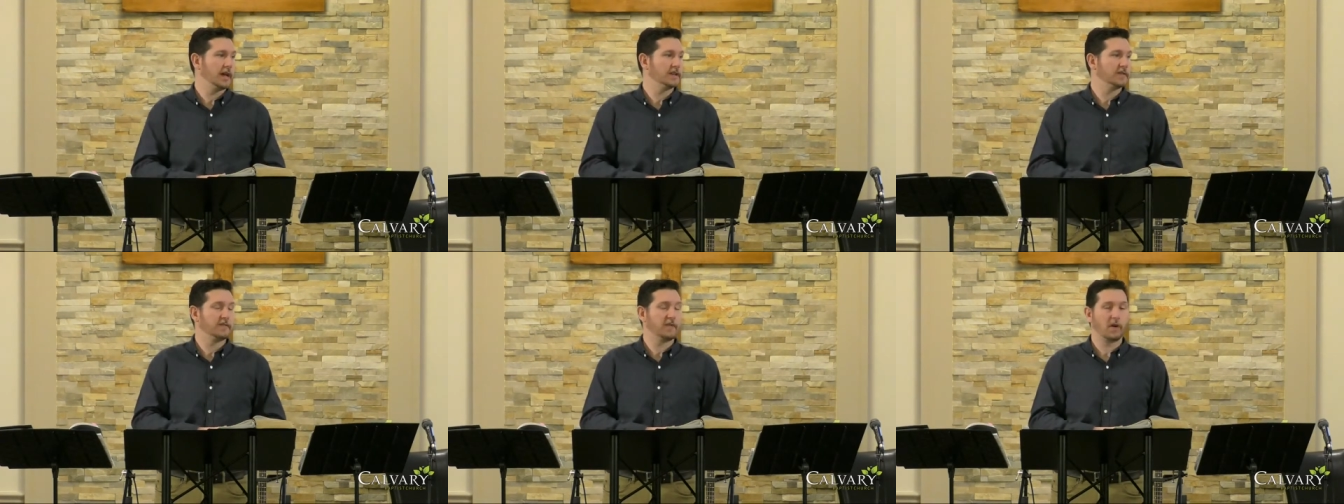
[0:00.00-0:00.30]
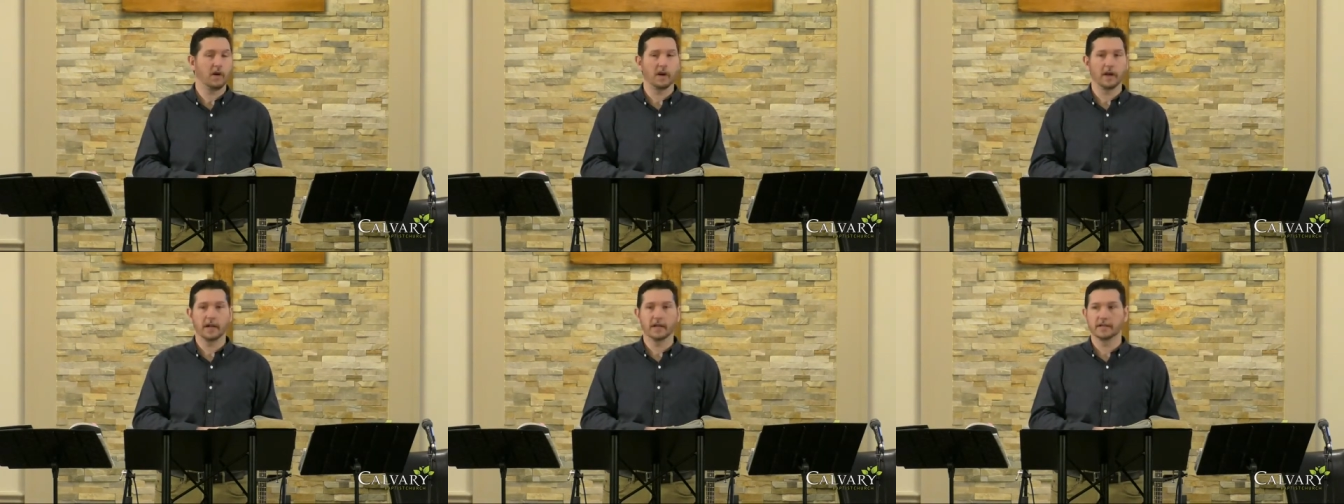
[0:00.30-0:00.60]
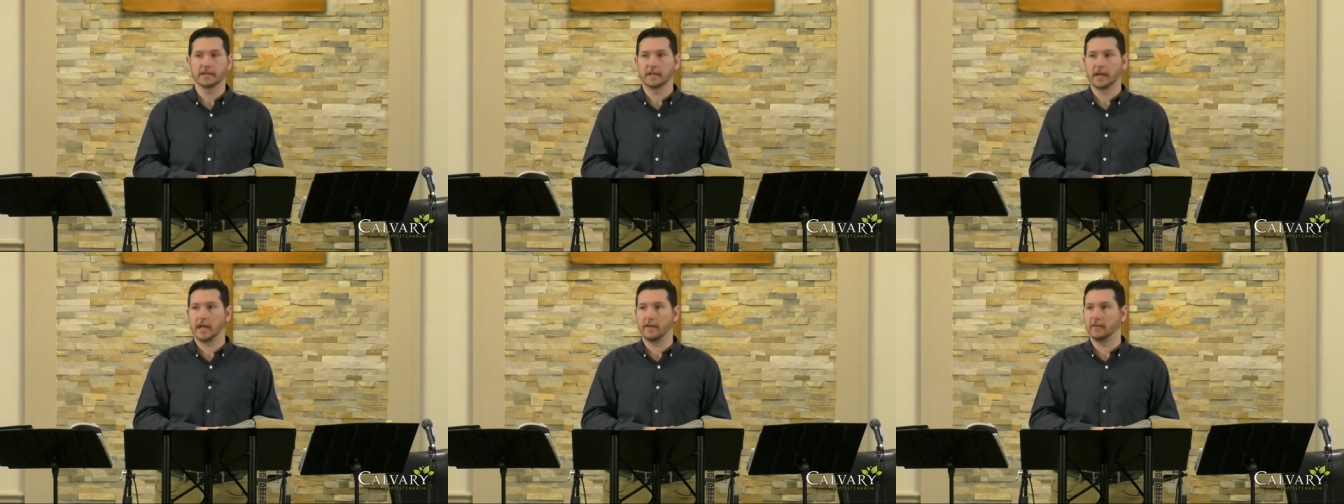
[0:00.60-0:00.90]
as far
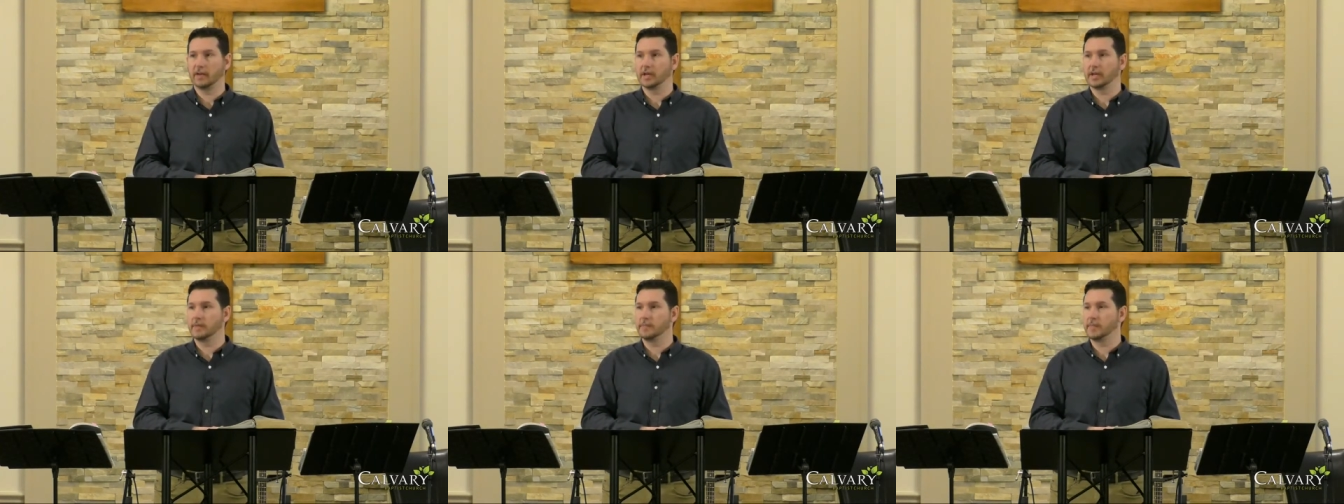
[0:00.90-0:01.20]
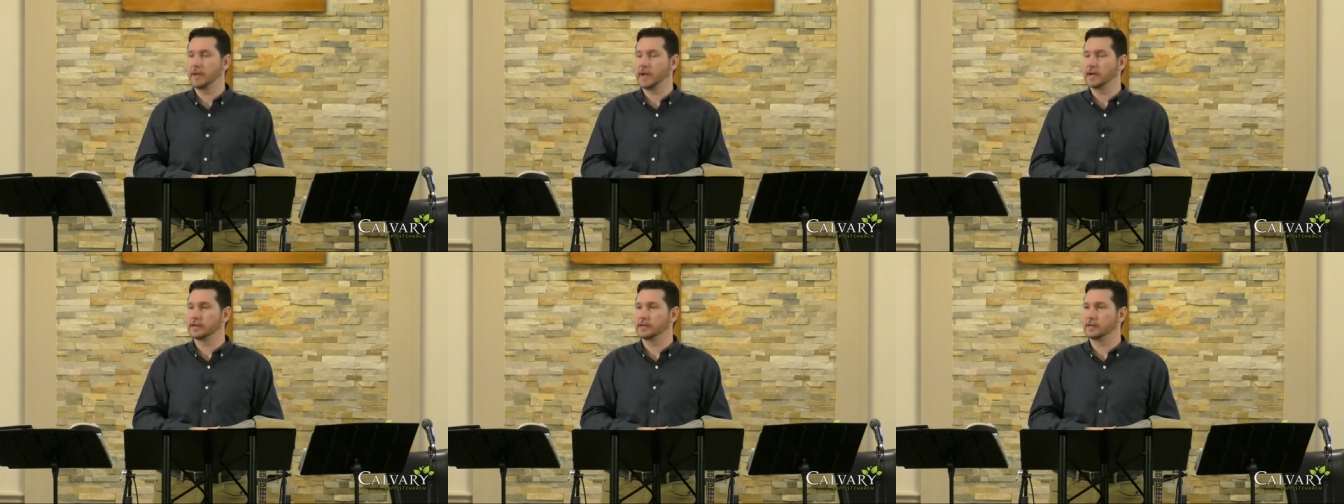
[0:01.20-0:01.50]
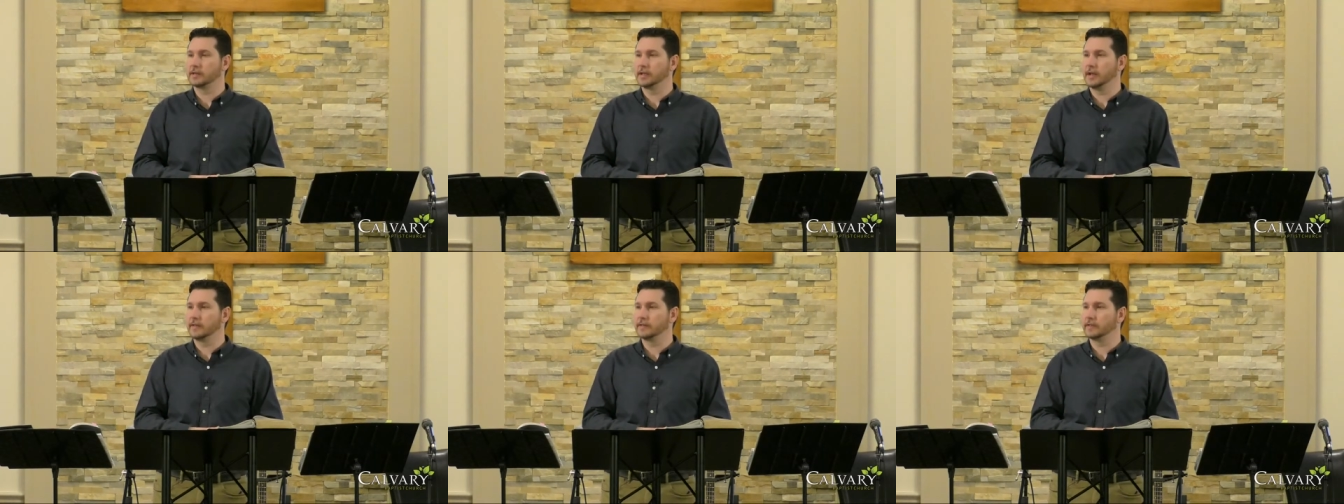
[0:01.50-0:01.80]
as having an impact in
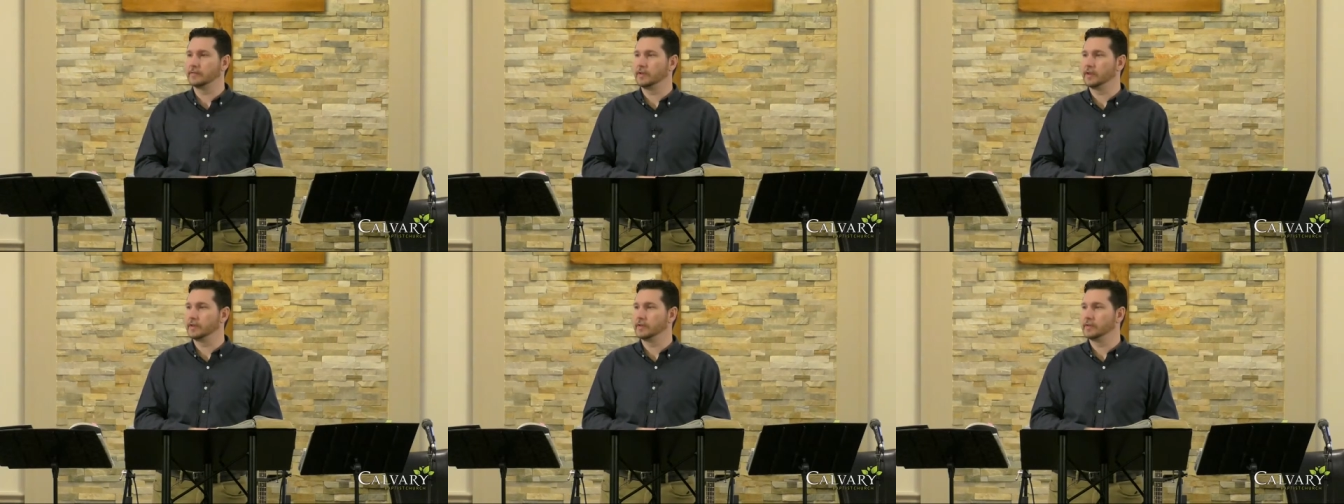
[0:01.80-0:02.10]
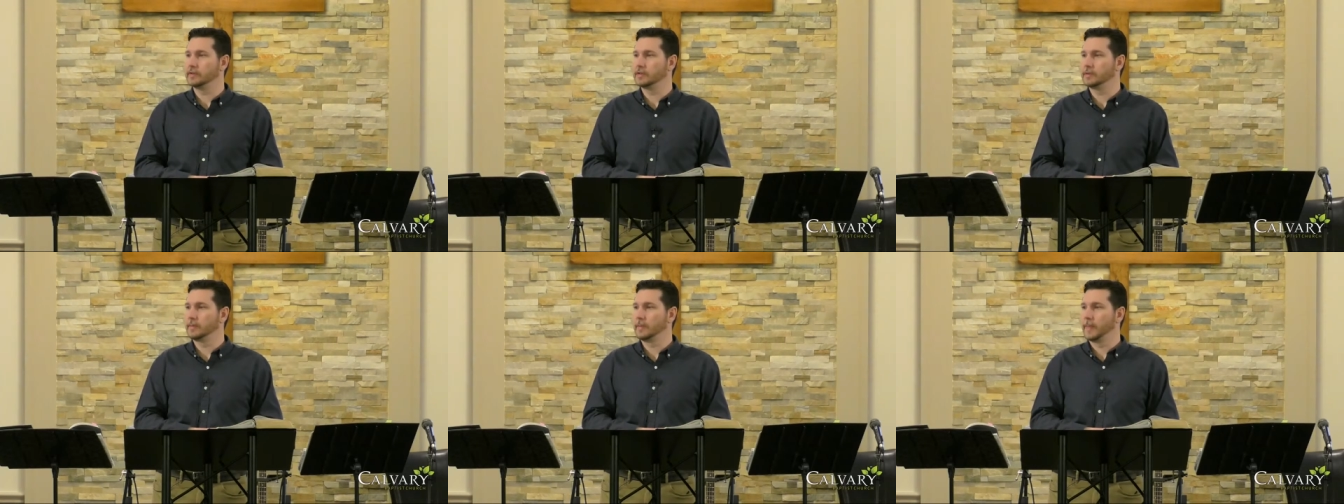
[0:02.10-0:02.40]
the lives of others